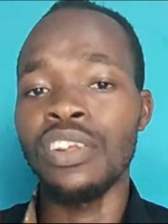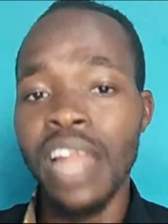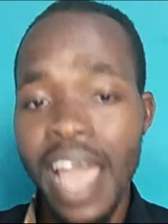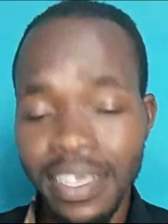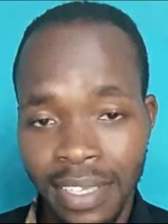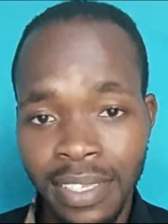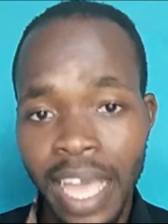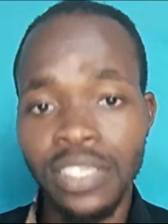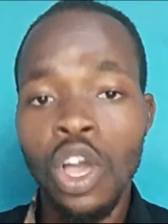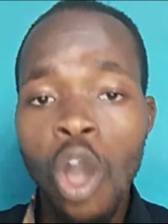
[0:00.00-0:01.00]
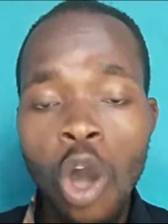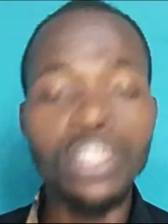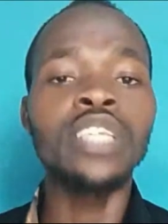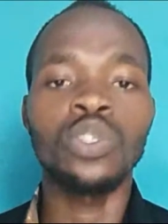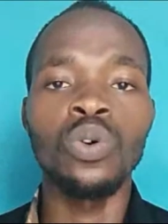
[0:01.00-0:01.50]
another exercise on
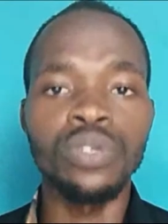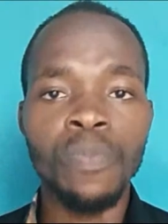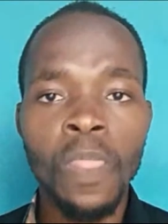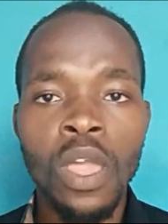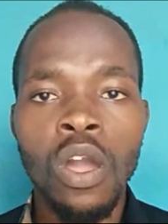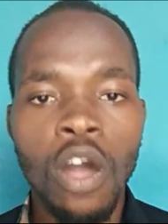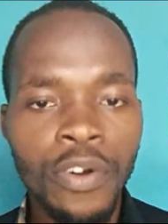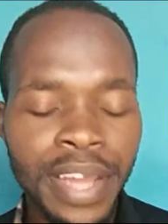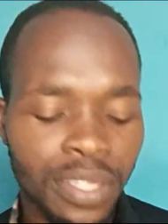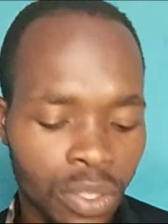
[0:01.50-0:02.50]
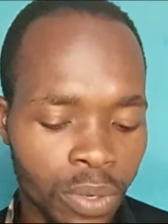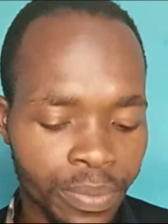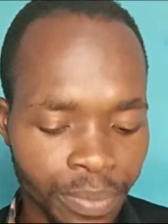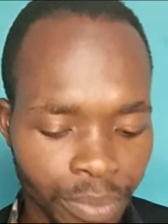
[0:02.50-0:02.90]
its own. All right, so